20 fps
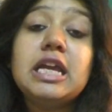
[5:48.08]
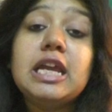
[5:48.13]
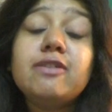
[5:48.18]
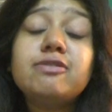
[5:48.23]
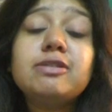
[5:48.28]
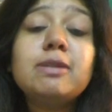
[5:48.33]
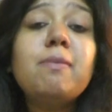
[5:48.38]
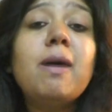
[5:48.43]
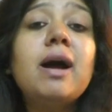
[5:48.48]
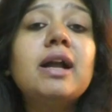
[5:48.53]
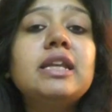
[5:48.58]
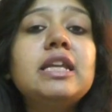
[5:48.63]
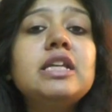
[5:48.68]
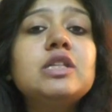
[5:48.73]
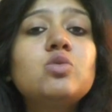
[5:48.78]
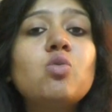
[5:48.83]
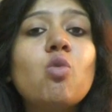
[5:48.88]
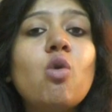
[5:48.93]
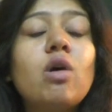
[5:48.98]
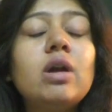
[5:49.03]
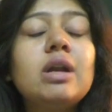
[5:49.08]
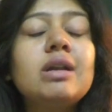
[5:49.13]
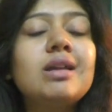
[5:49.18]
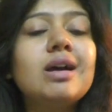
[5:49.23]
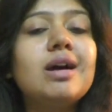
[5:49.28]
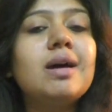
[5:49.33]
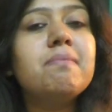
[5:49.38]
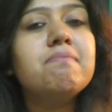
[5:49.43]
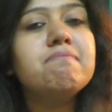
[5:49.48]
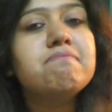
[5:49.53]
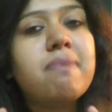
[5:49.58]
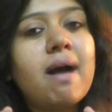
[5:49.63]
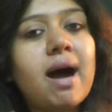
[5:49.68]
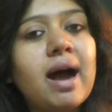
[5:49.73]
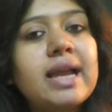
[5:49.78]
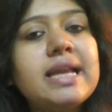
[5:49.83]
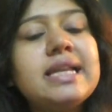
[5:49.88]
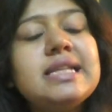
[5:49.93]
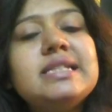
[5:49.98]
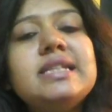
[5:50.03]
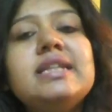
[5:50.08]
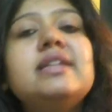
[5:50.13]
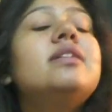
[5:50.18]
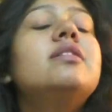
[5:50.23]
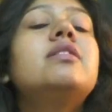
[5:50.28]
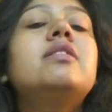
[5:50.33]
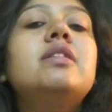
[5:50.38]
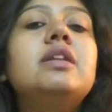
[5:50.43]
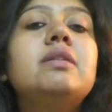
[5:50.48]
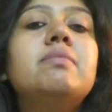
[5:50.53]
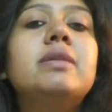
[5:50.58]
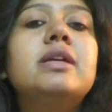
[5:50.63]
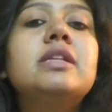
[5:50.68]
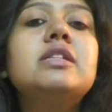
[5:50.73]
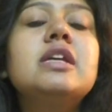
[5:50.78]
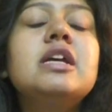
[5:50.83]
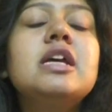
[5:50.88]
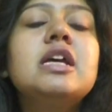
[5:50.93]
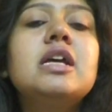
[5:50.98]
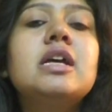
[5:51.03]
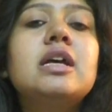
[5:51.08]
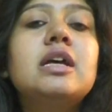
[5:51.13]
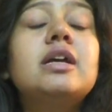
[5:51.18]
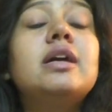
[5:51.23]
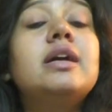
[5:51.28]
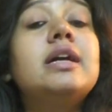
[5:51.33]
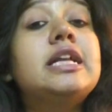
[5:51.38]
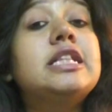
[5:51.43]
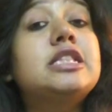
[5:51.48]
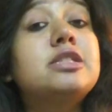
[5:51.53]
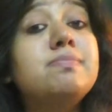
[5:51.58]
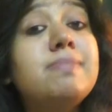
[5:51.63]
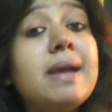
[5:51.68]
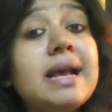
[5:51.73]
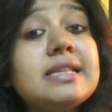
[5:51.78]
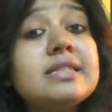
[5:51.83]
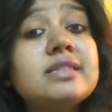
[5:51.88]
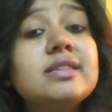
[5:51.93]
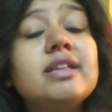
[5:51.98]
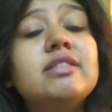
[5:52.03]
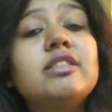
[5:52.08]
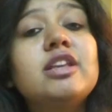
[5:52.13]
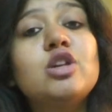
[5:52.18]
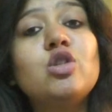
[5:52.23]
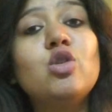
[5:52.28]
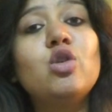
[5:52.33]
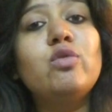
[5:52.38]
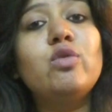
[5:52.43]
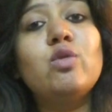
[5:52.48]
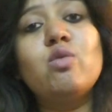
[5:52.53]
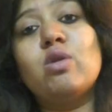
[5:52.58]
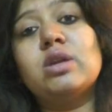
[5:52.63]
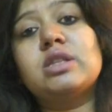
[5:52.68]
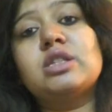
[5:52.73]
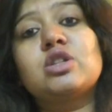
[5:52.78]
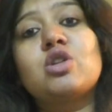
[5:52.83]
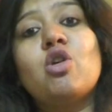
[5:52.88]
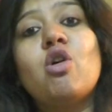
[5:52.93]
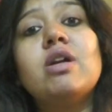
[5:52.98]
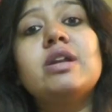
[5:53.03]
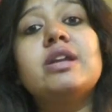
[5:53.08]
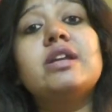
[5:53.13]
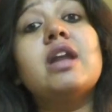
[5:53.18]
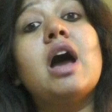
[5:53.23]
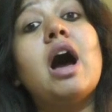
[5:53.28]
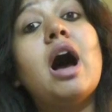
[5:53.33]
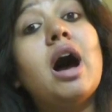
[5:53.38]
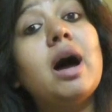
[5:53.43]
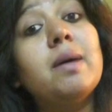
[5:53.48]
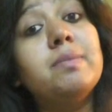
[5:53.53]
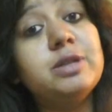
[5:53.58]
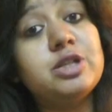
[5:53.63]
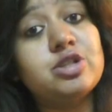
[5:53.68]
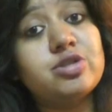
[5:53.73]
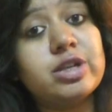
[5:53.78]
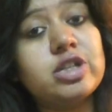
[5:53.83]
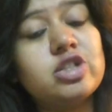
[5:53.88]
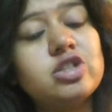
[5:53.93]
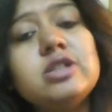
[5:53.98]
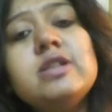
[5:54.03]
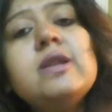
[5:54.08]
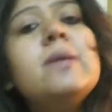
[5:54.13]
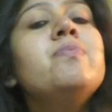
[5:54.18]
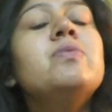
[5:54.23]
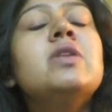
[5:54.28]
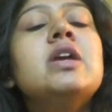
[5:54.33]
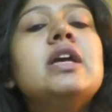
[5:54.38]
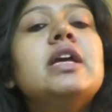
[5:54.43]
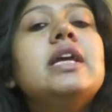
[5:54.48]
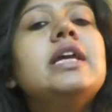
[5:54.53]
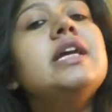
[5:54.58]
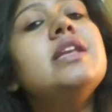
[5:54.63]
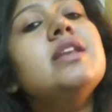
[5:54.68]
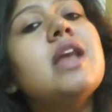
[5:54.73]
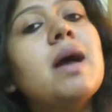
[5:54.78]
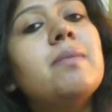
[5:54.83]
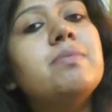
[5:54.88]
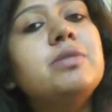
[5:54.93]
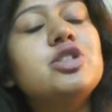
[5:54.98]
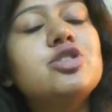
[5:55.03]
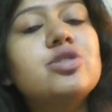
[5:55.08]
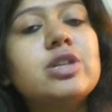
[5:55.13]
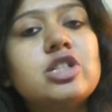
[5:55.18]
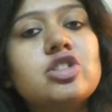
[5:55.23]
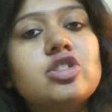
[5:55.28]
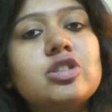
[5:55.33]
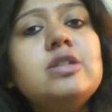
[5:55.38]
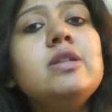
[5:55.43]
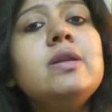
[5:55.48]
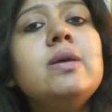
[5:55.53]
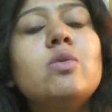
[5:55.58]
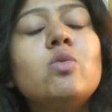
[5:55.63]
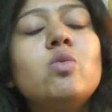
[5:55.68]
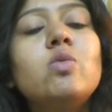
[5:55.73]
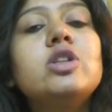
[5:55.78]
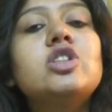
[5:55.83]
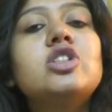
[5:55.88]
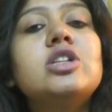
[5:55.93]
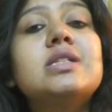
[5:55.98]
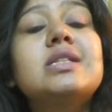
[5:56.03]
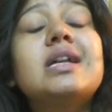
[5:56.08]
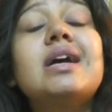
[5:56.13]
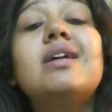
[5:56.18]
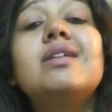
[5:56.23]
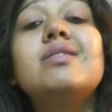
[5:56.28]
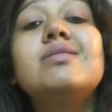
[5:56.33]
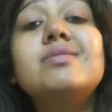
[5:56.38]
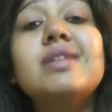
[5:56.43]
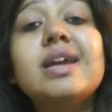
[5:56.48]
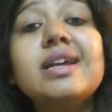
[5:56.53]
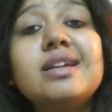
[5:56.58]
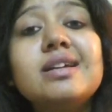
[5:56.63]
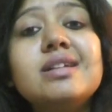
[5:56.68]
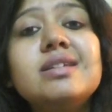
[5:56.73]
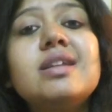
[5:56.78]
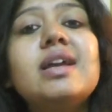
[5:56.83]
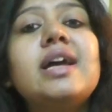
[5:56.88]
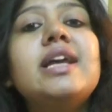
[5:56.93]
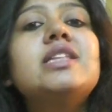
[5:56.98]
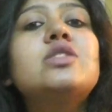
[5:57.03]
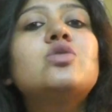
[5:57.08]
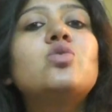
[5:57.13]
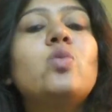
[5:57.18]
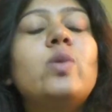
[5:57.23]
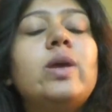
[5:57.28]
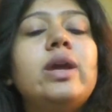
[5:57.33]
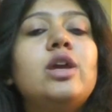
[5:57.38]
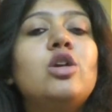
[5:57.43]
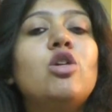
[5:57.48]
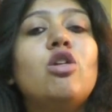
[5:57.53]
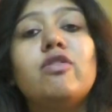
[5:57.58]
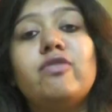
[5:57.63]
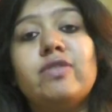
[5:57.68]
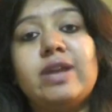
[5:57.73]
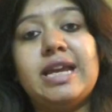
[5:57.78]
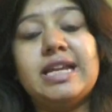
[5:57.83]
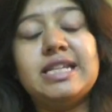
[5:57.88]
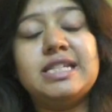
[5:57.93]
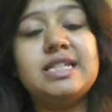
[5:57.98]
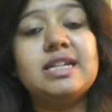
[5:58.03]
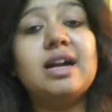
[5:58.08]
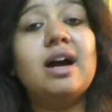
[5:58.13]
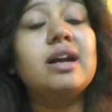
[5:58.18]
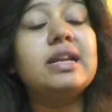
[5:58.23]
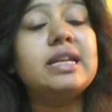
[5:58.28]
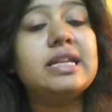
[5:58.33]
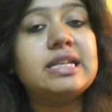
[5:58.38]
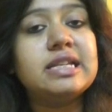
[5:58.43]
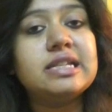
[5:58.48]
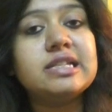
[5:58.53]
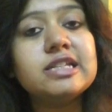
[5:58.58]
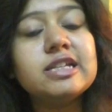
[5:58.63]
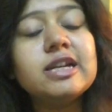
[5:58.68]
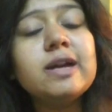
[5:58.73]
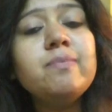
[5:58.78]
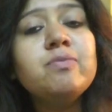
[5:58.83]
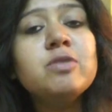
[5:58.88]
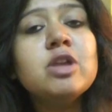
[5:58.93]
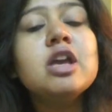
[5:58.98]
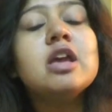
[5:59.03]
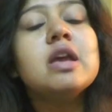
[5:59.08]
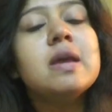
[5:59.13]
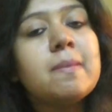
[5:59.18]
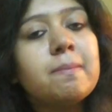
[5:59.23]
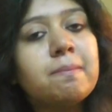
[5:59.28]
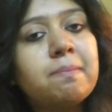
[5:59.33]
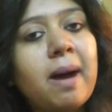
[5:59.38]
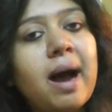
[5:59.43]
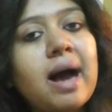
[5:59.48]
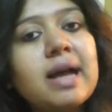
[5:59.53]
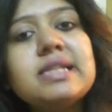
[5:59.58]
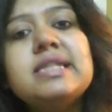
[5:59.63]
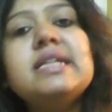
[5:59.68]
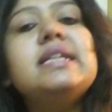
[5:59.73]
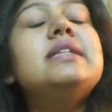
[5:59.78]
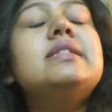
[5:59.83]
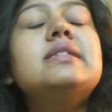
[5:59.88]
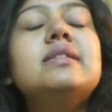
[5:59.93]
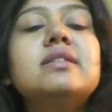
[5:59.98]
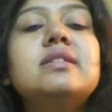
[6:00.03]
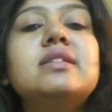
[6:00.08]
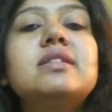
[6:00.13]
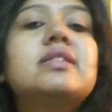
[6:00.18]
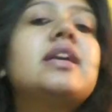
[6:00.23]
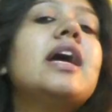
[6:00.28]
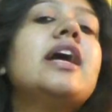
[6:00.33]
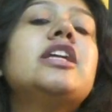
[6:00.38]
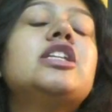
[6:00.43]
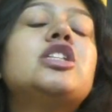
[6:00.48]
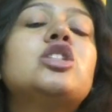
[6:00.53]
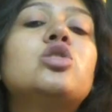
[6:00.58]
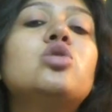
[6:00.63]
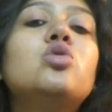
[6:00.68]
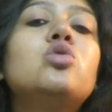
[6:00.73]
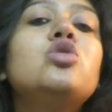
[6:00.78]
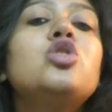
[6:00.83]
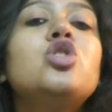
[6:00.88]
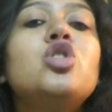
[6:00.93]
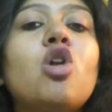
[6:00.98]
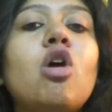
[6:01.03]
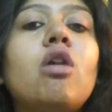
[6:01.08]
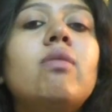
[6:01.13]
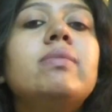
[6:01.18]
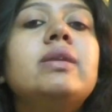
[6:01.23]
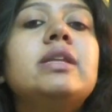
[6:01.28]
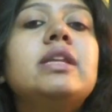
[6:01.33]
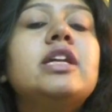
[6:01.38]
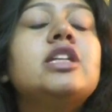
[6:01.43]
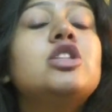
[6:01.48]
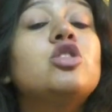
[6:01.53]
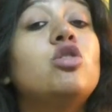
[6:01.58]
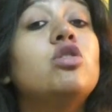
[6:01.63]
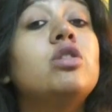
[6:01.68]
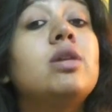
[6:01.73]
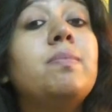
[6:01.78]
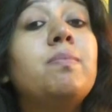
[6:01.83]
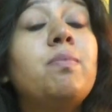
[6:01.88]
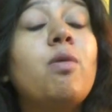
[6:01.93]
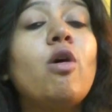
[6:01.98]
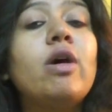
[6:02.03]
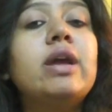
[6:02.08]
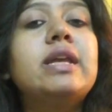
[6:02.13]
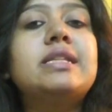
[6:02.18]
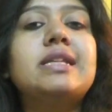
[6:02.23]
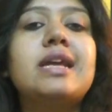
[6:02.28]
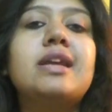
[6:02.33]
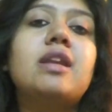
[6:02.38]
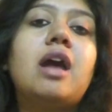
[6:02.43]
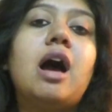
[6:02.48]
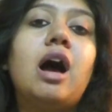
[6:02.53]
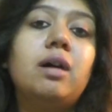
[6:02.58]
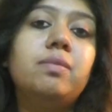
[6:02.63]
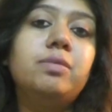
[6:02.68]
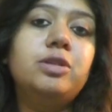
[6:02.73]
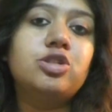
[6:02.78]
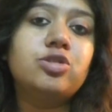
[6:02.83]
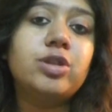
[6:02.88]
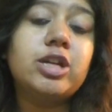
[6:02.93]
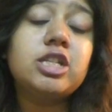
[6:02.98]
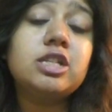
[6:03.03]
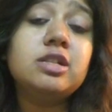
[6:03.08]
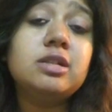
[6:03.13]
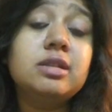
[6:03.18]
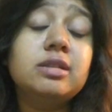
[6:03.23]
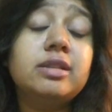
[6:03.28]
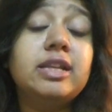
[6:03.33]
If the parties want a binding agreement, it's best that they go for what's called an arbitration. In arbitration, which is a recognized way of ADR in India, parties decide to nominate or appoint an arbitrator.